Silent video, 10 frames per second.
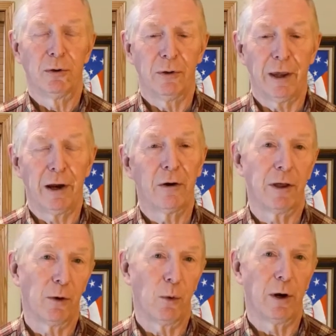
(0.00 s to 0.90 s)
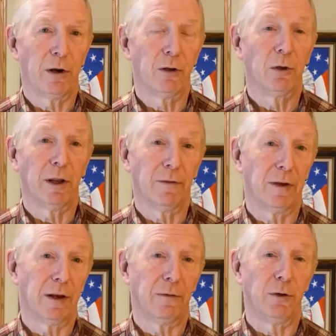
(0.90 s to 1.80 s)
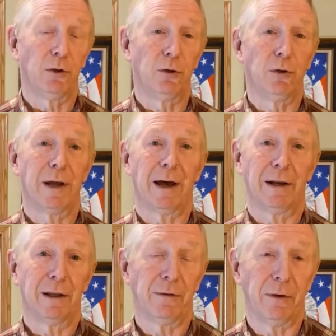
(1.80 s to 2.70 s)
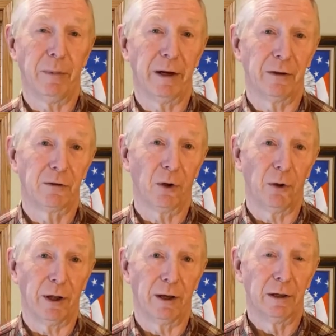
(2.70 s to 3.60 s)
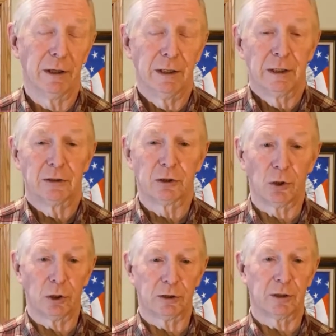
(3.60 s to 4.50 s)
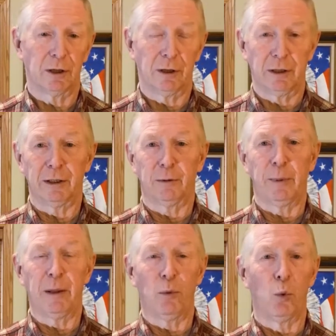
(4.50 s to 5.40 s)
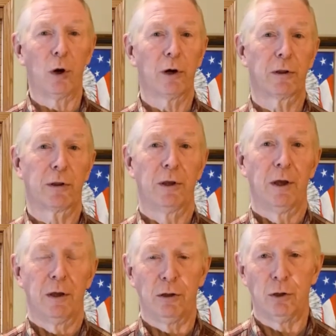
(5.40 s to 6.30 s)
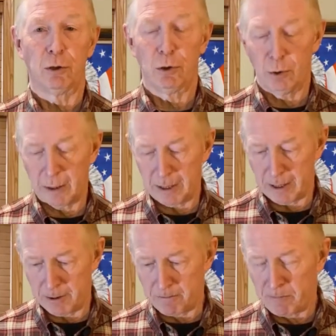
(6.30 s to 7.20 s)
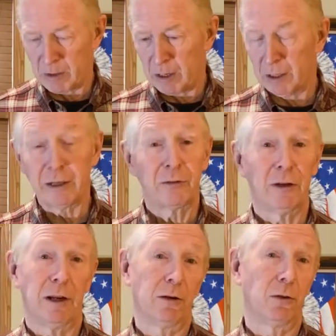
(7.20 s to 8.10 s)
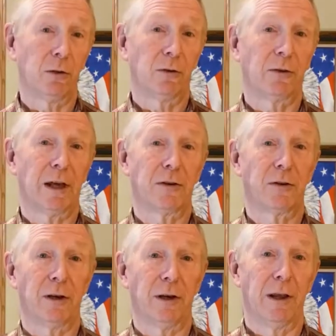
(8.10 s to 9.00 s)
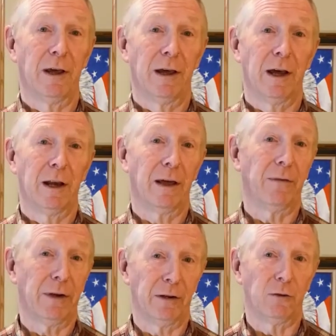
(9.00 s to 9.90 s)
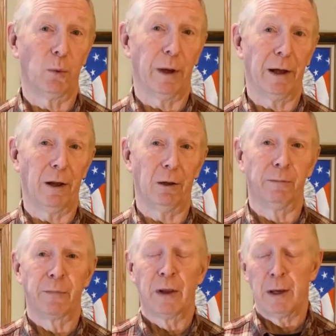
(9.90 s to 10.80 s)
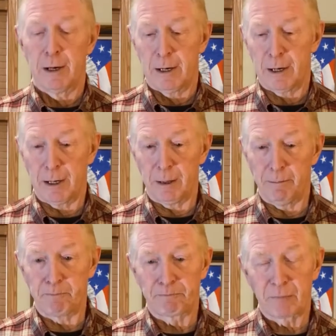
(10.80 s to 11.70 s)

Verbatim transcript: the area where you live in if you do not live in Minnesota. So it's, uh, it'd be worth you uh, listening to session 11 as well. Um,